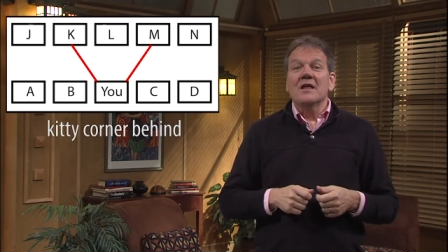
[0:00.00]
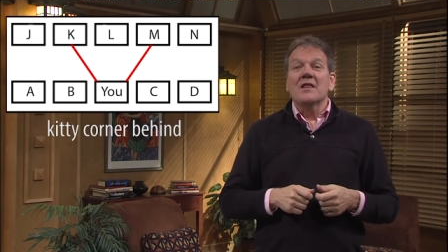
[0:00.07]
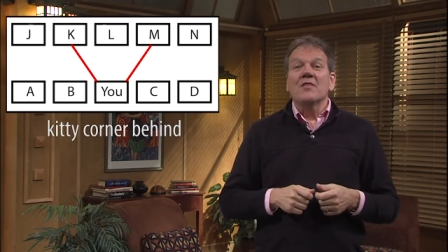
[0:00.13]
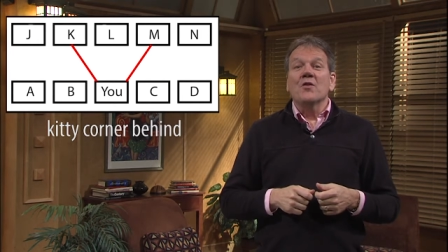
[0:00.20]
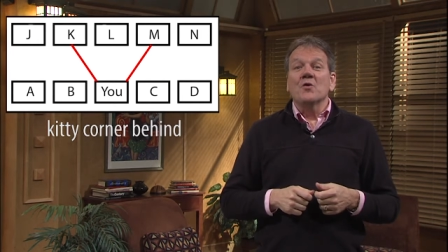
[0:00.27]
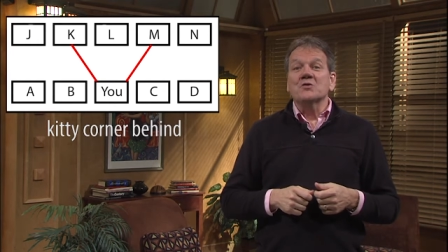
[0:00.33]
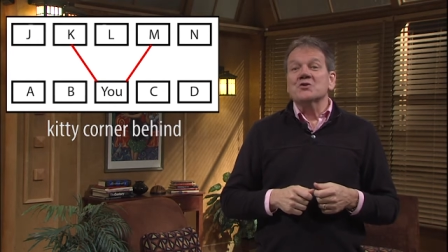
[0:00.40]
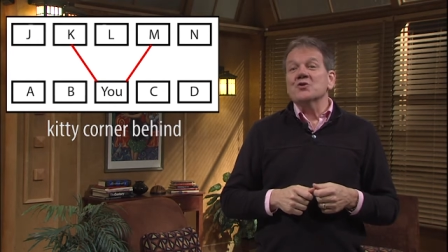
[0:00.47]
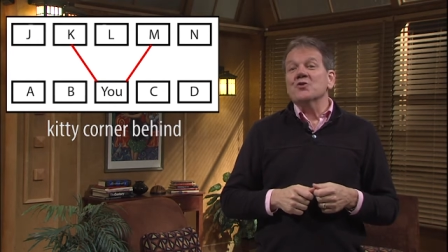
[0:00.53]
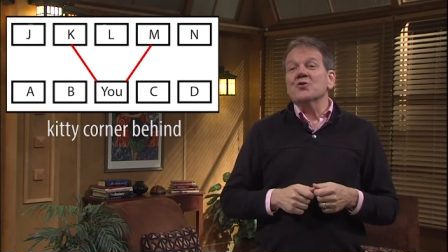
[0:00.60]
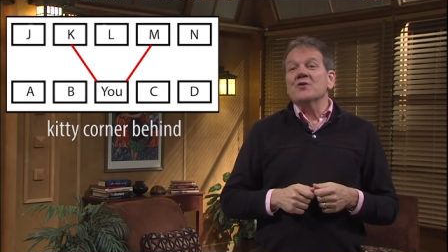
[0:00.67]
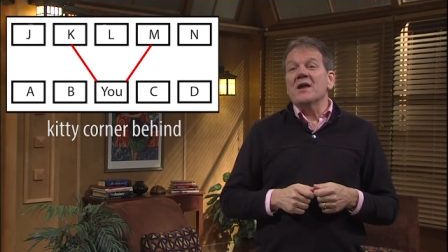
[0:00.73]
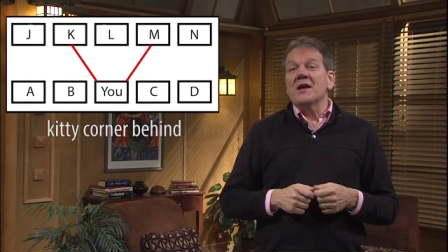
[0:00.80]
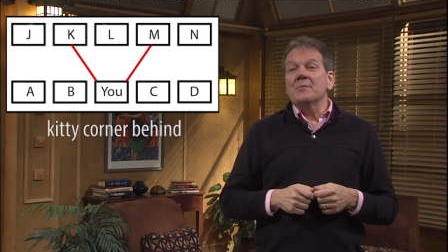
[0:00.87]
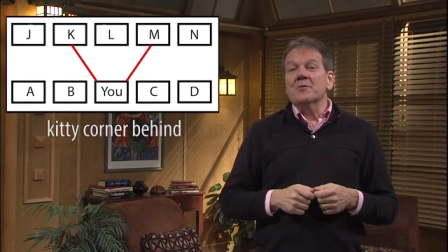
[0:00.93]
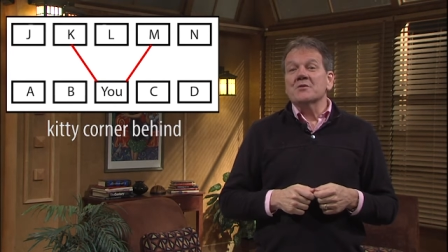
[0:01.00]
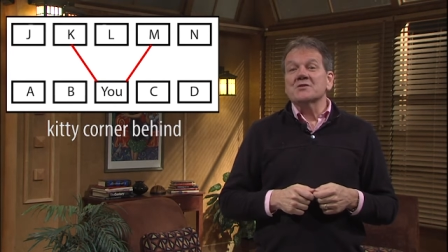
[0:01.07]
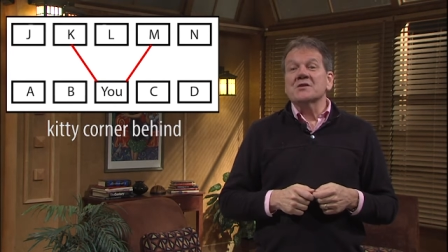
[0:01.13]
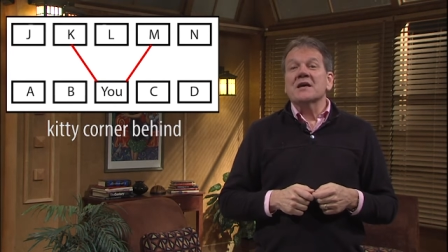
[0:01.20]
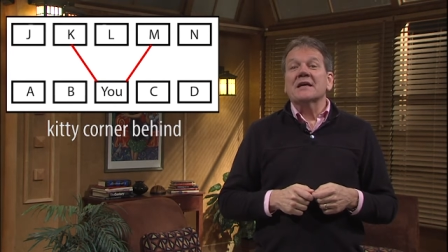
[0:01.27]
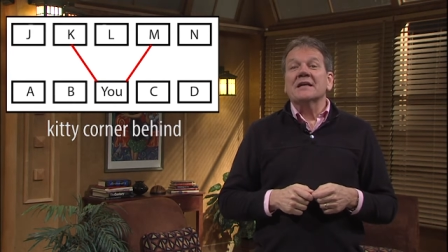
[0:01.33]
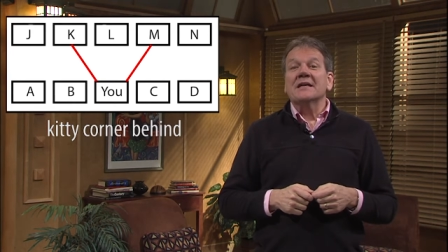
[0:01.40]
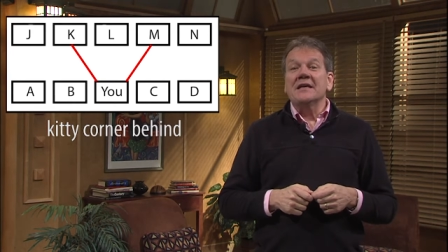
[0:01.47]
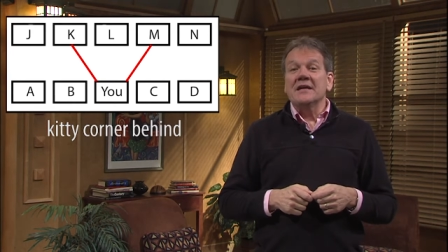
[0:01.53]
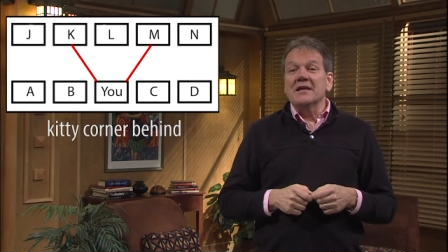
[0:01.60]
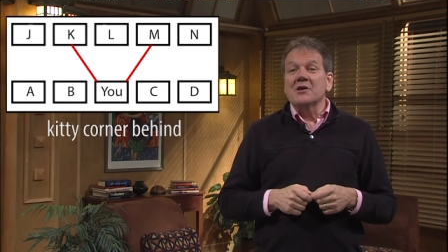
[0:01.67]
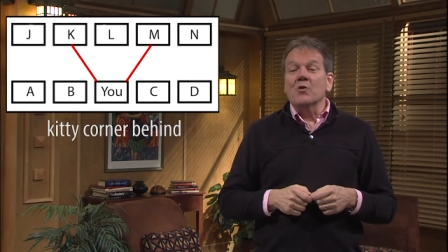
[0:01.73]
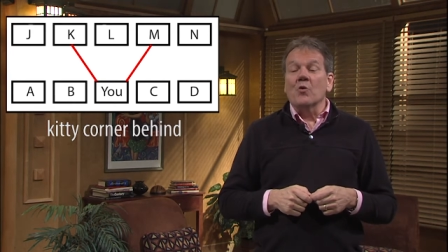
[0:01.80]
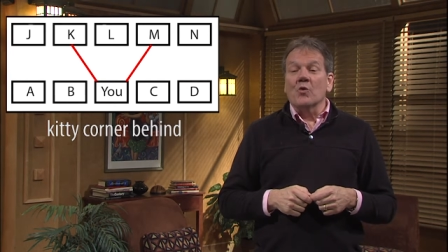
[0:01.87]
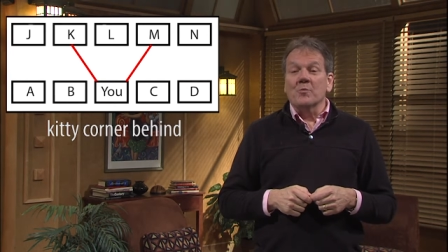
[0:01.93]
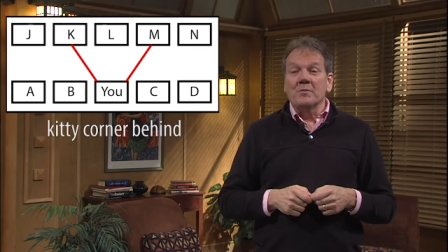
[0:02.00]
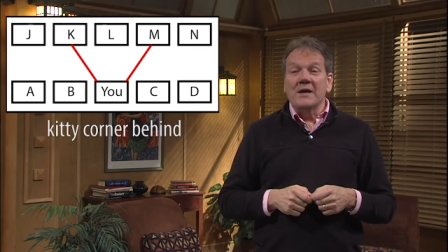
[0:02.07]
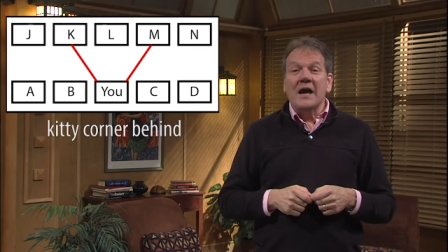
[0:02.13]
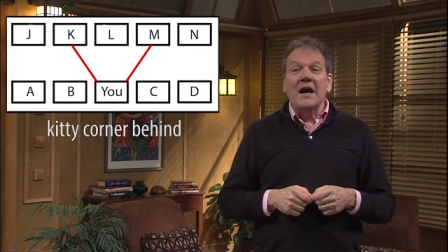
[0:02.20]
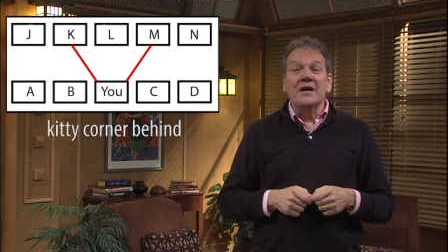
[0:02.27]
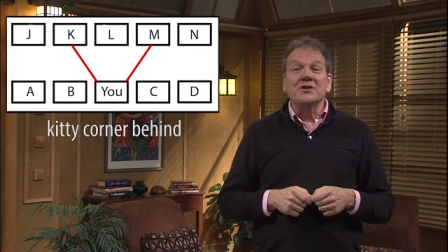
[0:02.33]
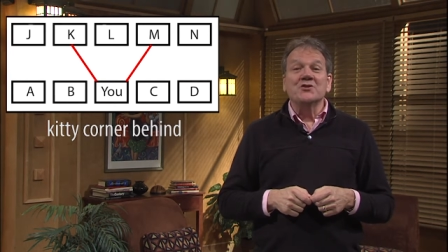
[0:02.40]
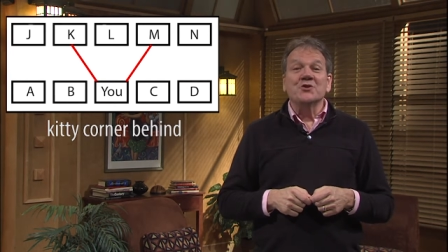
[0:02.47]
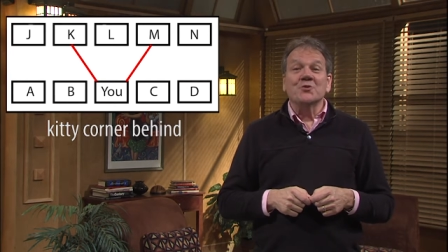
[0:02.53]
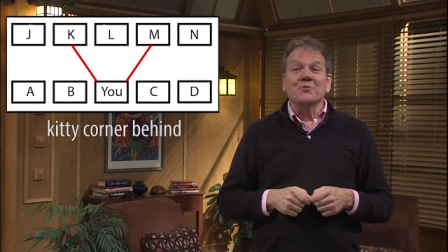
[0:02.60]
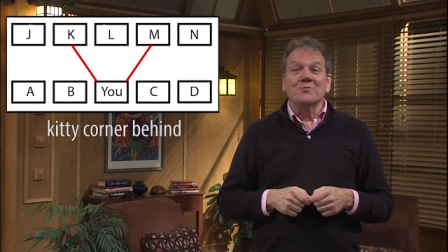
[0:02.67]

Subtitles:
Those are your neighbors kitty corner behind you.